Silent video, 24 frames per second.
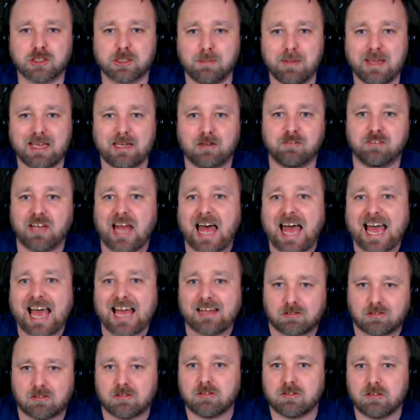to make
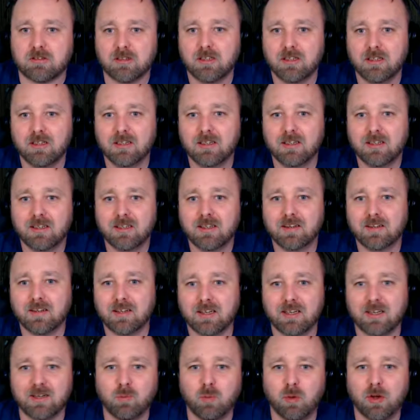flasks
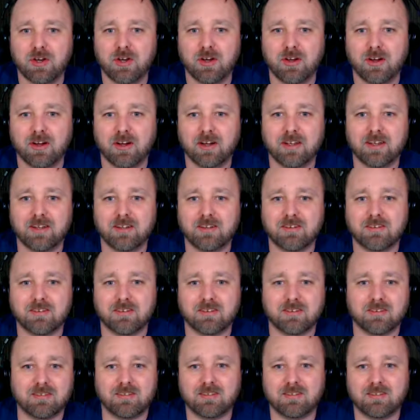and whatnot, it just...